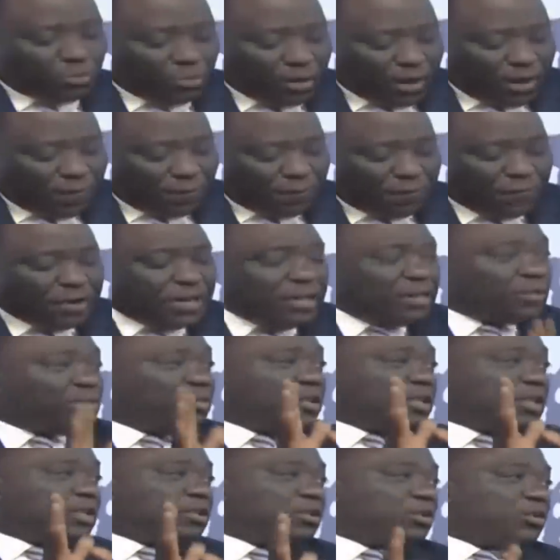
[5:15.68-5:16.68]
are finished
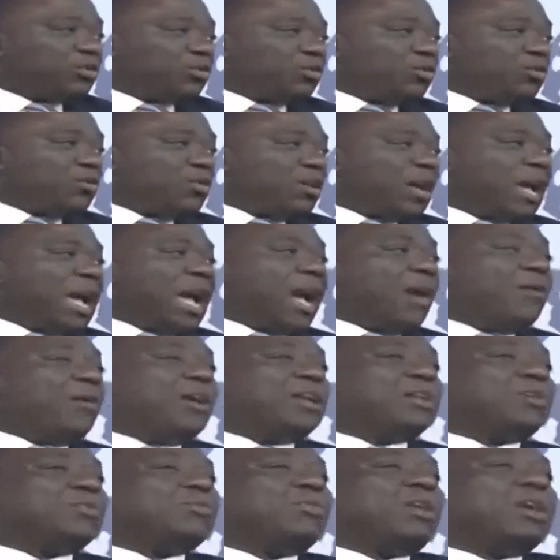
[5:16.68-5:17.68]
with these two. I
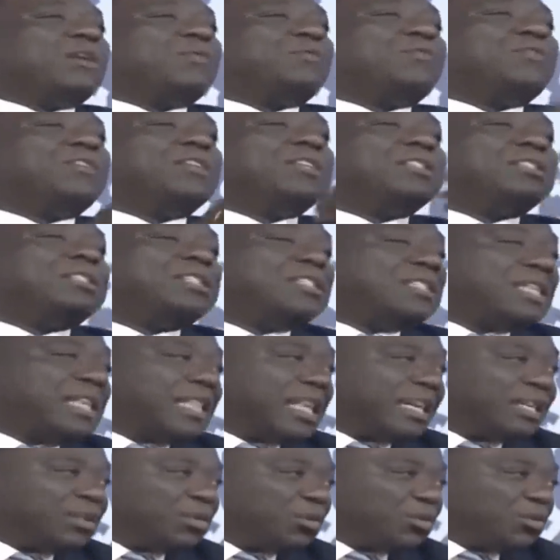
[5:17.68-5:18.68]
want to go and finish these
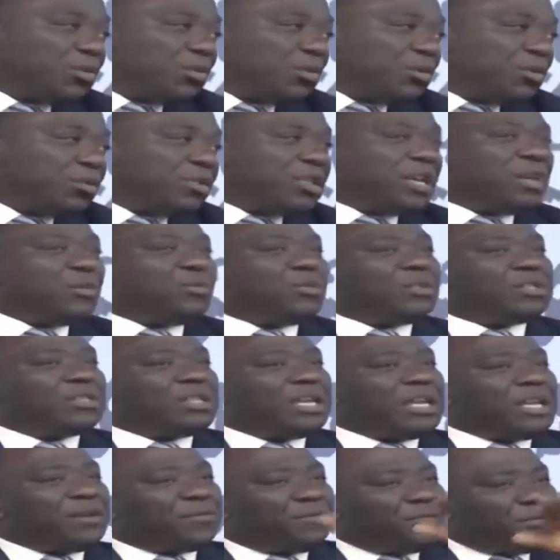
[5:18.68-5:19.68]
other two. Then okay. we
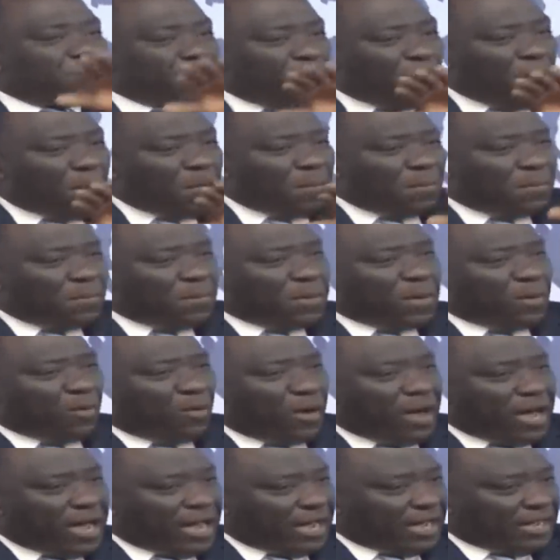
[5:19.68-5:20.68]
say, from the
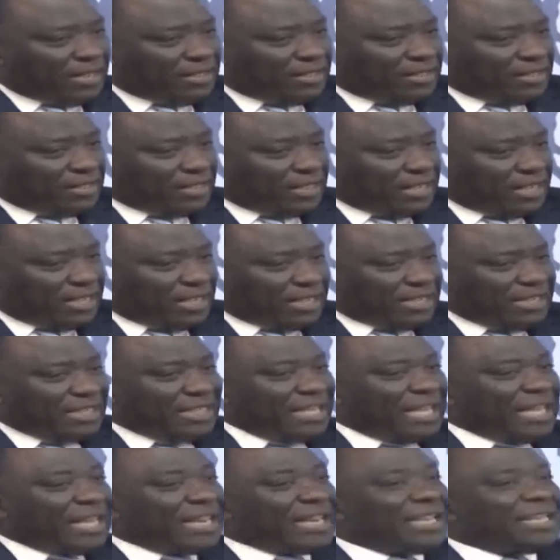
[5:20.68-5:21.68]
works,
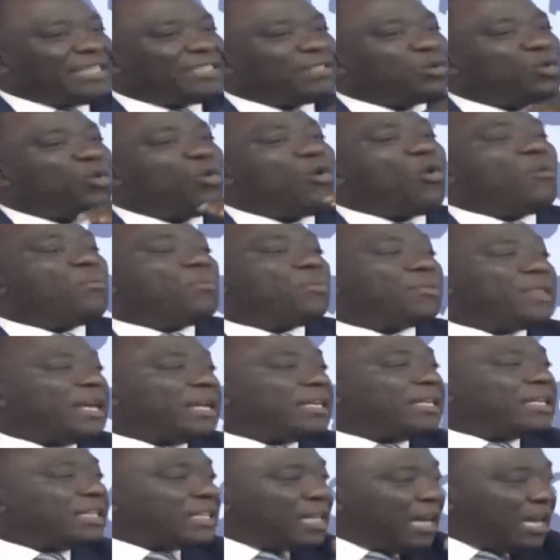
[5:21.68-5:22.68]
there is hope
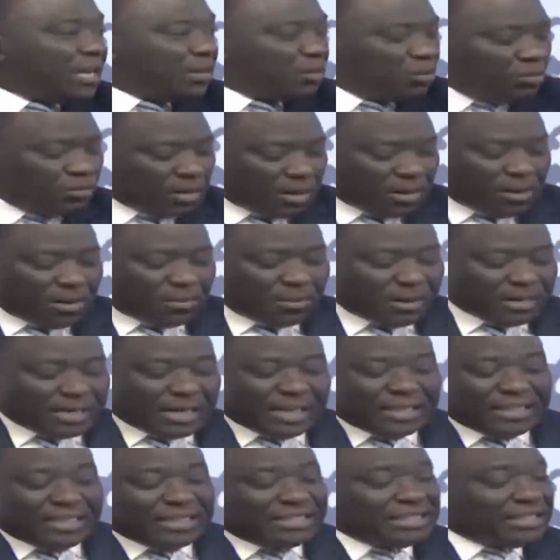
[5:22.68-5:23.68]
that he can do them. But
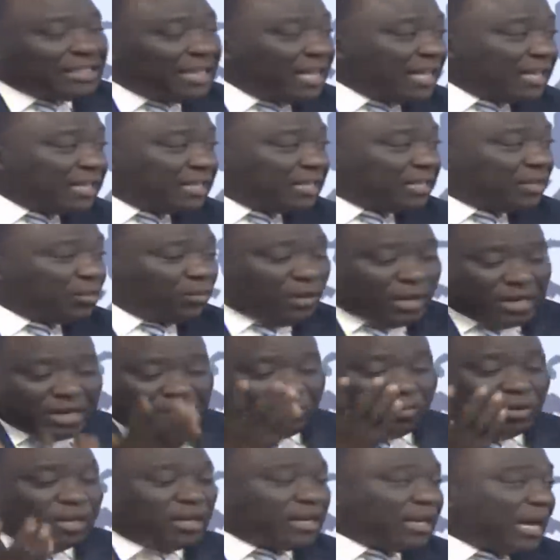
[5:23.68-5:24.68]
at this rate, when
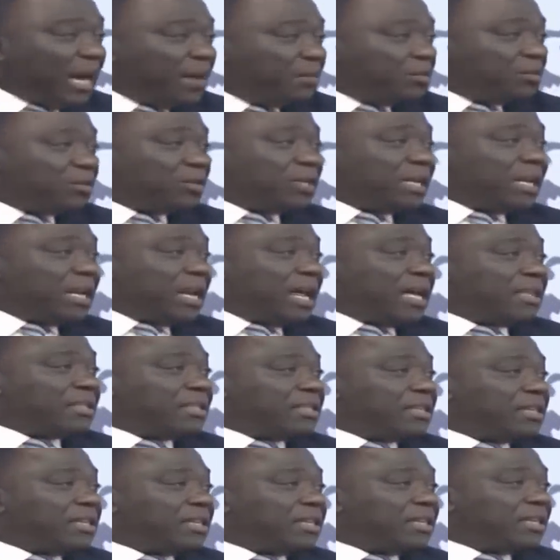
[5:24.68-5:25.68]
he will come to tell
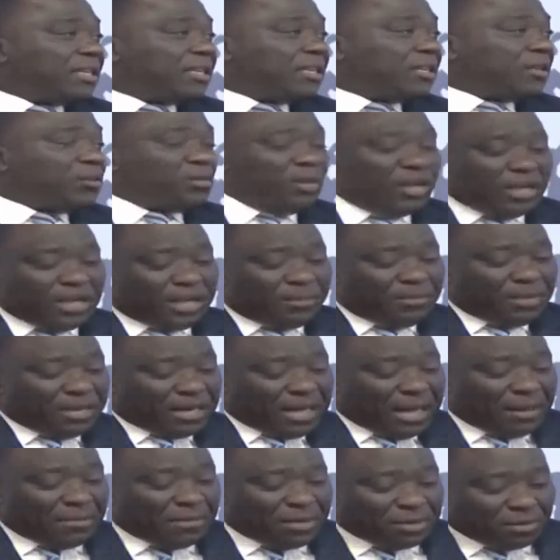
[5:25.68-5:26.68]
us, Will he be
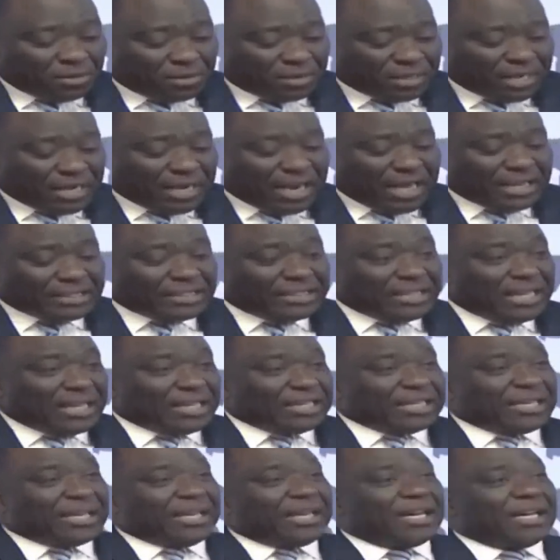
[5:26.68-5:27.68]
coming to tell us
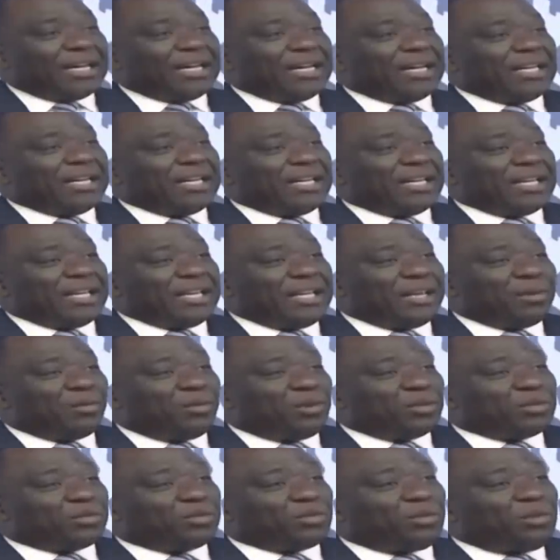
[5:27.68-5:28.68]
that uh, he
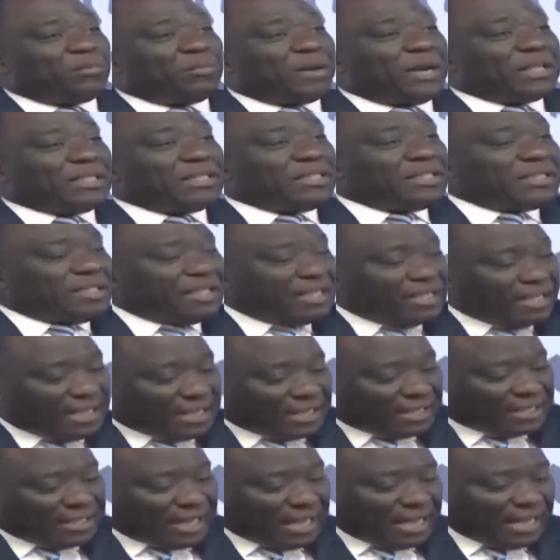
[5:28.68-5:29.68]
was so much in the
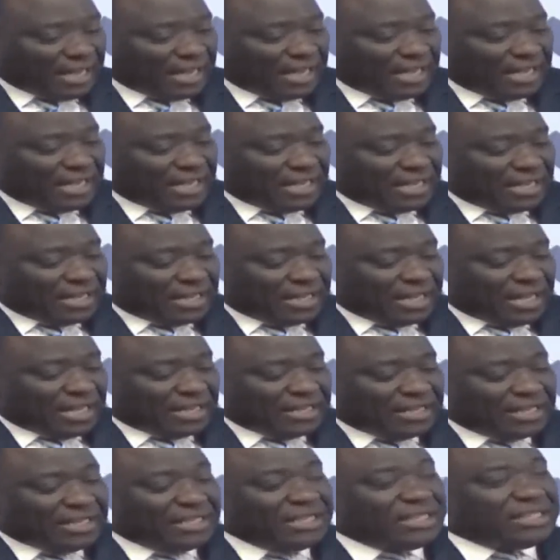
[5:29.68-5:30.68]
Tangatanga
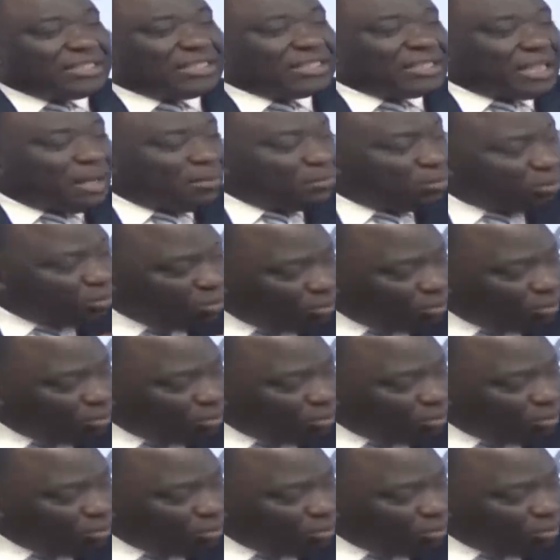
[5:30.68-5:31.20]
that he needs time to go